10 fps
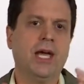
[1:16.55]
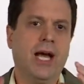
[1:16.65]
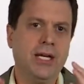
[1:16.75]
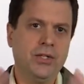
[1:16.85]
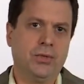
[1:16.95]

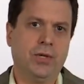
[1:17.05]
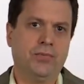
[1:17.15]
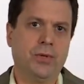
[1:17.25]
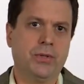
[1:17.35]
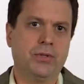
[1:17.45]
How do you create
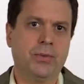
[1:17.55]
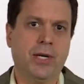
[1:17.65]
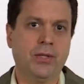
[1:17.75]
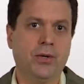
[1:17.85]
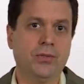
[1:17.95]
focus
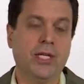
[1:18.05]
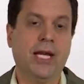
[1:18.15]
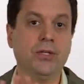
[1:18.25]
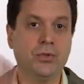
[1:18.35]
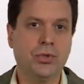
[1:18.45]
around those, and
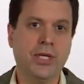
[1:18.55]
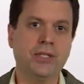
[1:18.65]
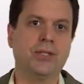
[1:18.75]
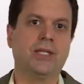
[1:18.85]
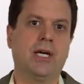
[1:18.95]
how do you
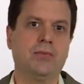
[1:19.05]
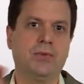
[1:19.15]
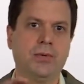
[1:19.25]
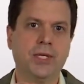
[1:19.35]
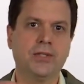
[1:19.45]
translate that
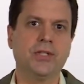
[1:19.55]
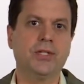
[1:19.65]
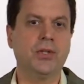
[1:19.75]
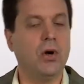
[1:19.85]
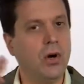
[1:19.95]
focus into